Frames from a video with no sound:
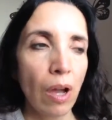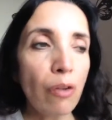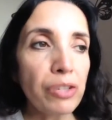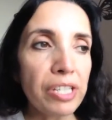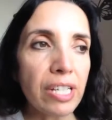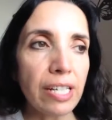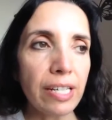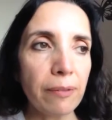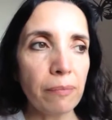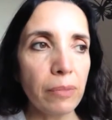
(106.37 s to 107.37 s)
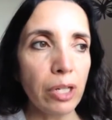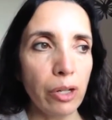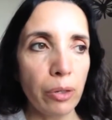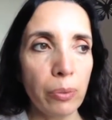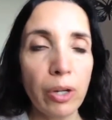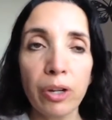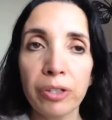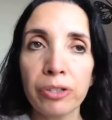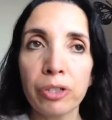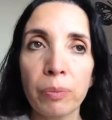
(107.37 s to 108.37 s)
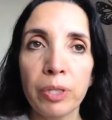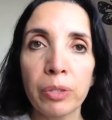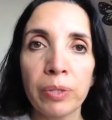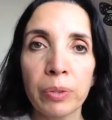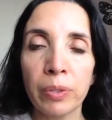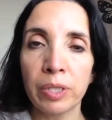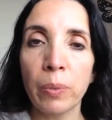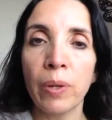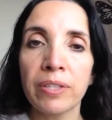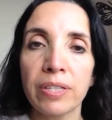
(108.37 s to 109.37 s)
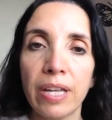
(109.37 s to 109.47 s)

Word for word: Obviously, you know, we're going to be doing 21